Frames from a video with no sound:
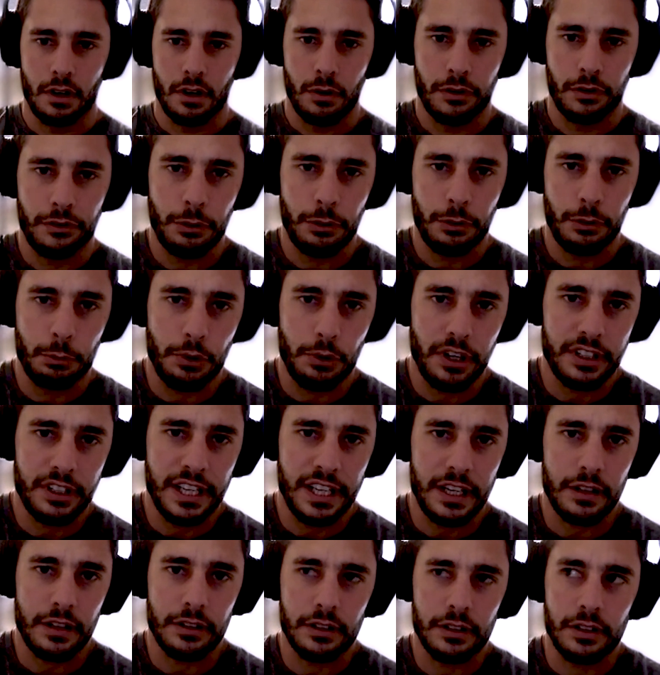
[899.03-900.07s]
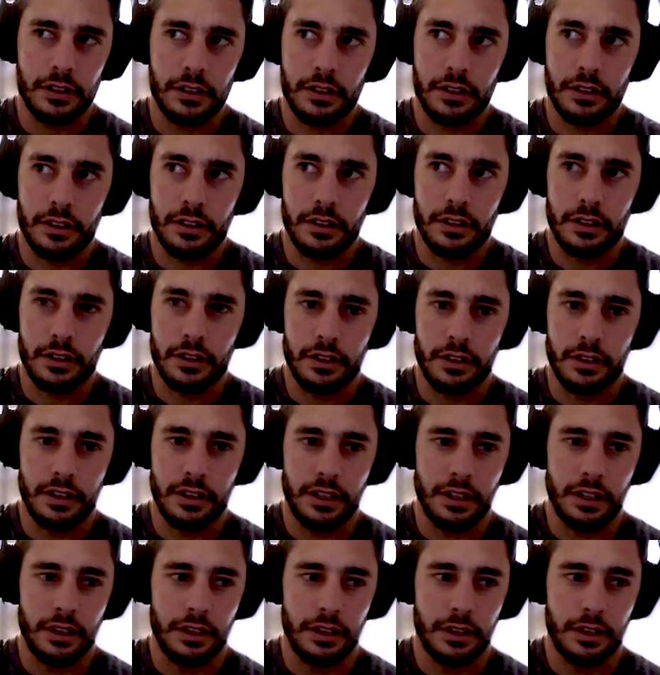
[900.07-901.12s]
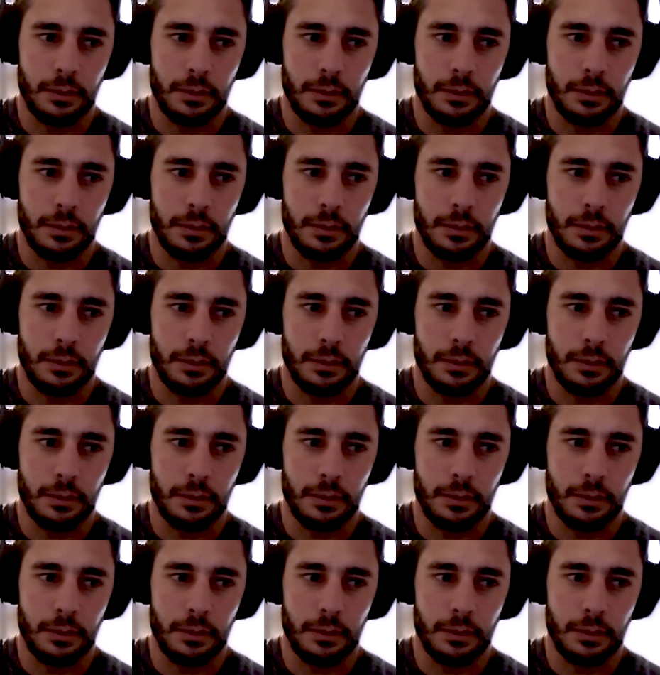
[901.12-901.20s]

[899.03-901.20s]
If we break down the